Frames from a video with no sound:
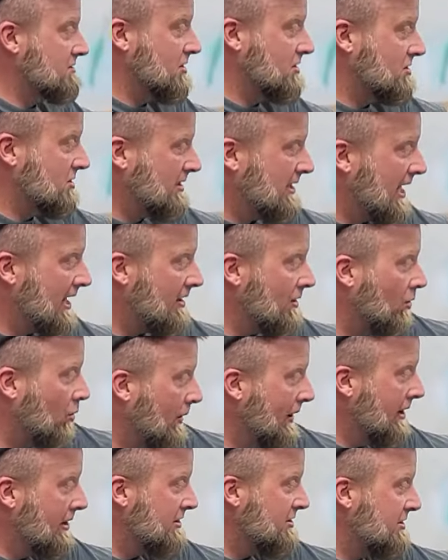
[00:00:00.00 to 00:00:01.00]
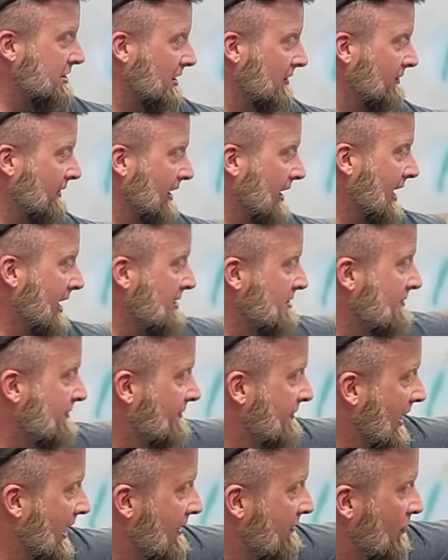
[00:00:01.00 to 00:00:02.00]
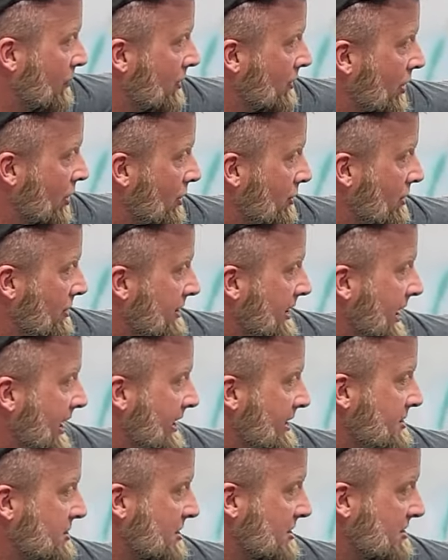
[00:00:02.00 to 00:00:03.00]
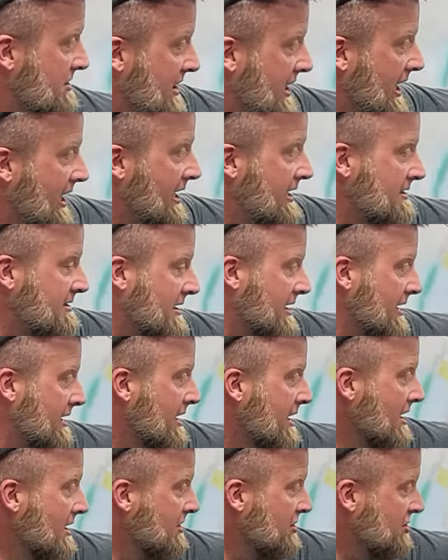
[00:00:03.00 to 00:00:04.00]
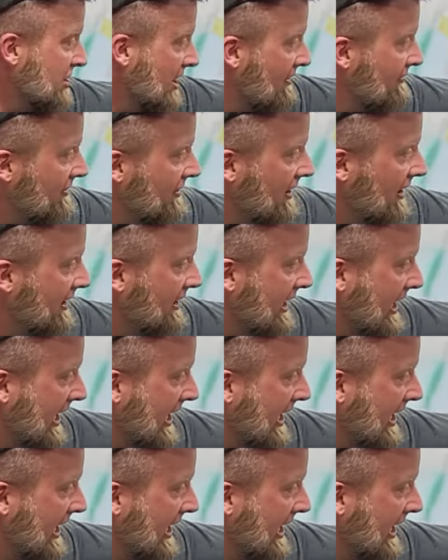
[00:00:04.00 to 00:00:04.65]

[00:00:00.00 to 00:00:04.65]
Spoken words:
just kind of weird stuff. It has F100 gauges. It has a Chevrolet